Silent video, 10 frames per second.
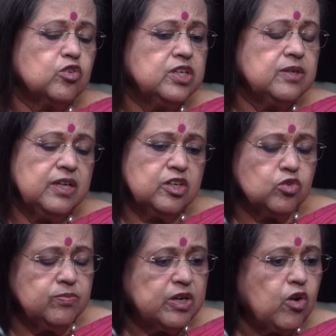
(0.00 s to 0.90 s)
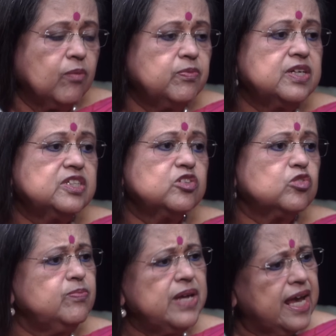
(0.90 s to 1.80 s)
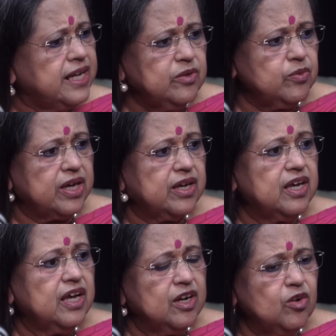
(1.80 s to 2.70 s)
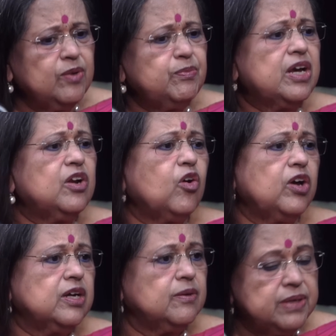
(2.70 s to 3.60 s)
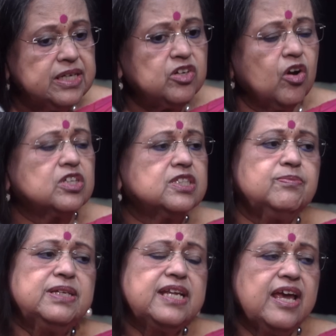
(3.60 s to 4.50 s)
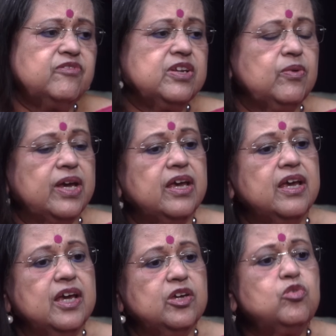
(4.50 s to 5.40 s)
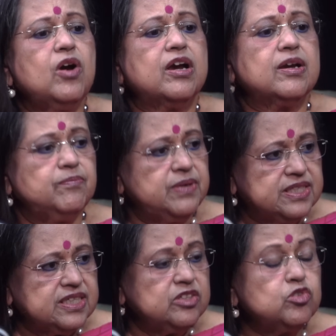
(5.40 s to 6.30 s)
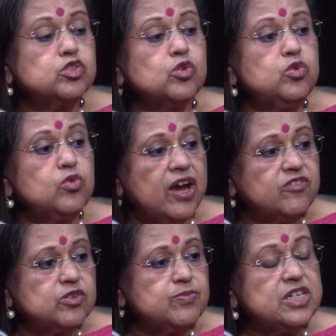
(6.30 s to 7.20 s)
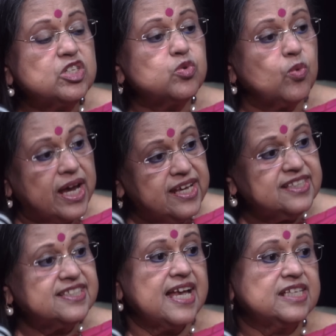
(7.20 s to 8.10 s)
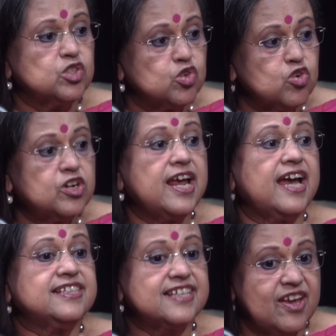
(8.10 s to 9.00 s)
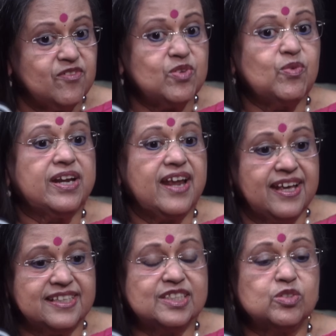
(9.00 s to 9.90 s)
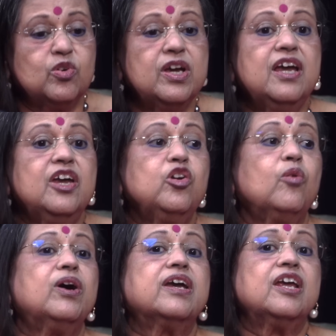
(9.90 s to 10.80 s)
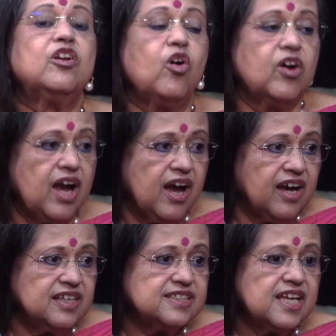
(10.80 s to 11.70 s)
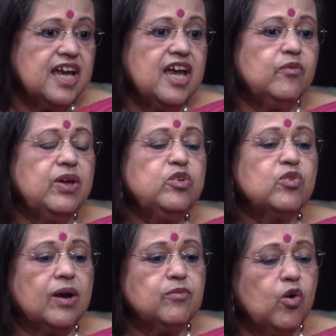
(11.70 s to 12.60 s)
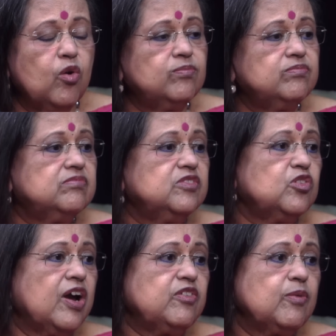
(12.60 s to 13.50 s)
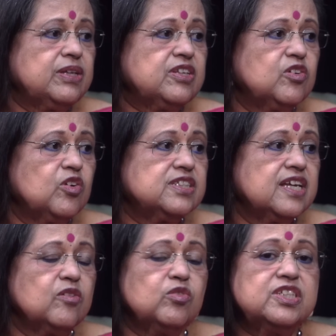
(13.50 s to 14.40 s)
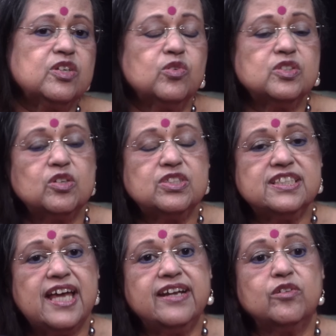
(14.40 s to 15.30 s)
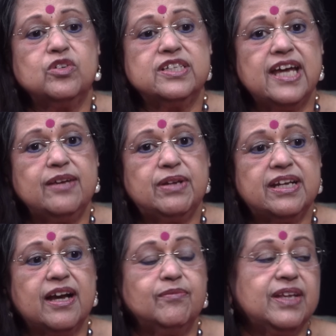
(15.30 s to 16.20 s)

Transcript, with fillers: Could it, it could be corporate, it could be anywhere. Be a lawyer, be a doctor, be it everywhere. You are competing. You so you have to be twice as good as everyone else. So you're working long hours. When you come home, you have your mother-in-law saying, "Oh, she goes out, she's had a good time," and come.